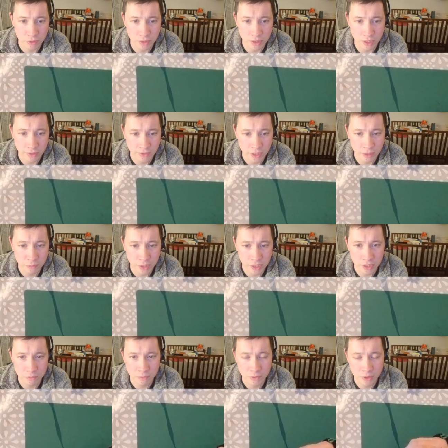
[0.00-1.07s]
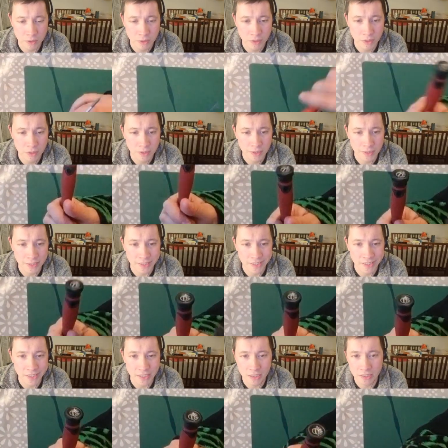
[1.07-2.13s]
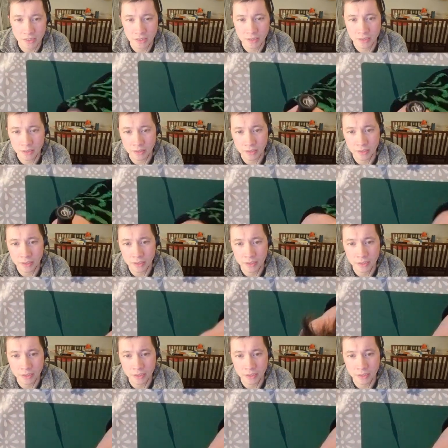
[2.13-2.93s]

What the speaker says: left hand pickup and the